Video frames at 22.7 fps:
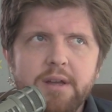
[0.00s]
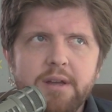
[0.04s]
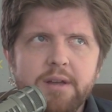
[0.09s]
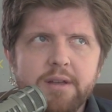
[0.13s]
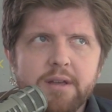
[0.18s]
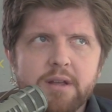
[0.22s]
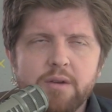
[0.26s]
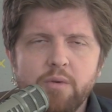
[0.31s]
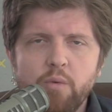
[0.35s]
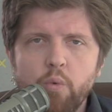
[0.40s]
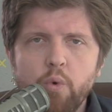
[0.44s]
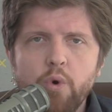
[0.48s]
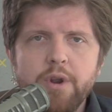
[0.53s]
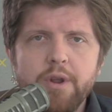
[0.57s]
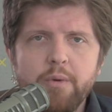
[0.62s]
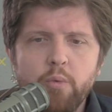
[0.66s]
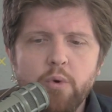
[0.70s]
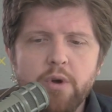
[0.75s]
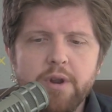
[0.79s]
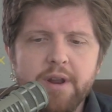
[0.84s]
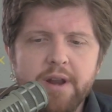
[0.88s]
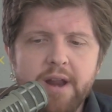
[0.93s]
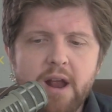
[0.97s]
you know, wooded,
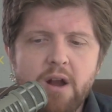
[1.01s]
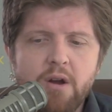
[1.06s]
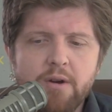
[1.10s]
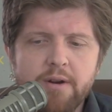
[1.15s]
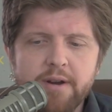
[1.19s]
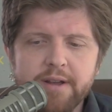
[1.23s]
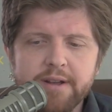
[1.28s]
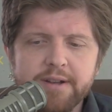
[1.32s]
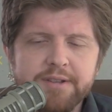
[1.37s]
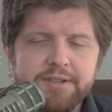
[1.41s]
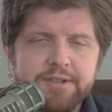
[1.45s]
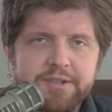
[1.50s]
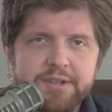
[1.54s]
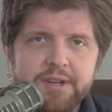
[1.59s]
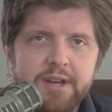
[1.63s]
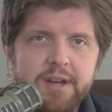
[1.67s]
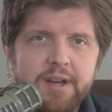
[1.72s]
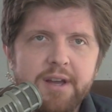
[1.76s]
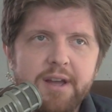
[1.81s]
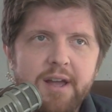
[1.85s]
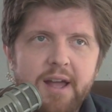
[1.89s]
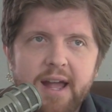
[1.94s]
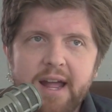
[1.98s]
wooded areas,
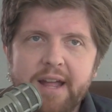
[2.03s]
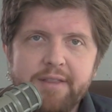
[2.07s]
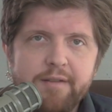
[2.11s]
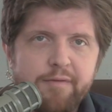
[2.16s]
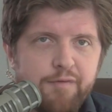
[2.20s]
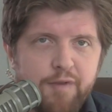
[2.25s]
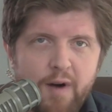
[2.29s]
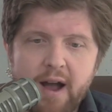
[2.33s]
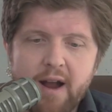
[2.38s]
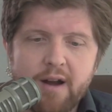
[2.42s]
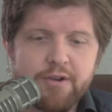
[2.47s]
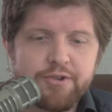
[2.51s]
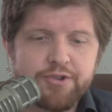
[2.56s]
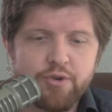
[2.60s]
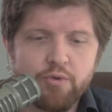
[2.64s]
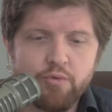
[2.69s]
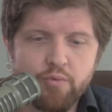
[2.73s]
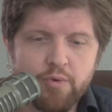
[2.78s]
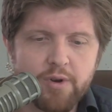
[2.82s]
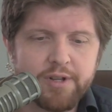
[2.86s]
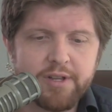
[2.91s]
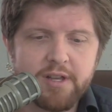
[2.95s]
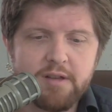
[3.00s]
and the fires are
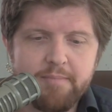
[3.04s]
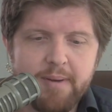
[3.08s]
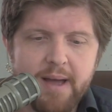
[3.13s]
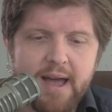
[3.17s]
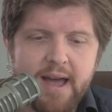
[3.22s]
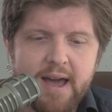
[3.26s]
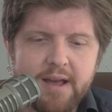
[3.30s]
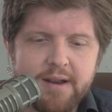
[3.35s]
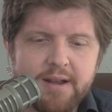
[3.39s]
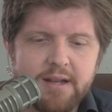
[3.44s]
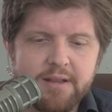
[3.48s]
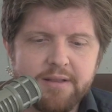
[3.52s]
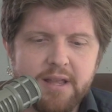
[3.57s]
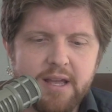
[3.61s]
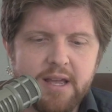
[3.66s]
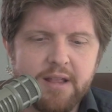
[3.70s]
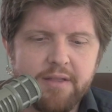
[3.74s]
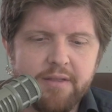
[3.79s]
really bad, and they,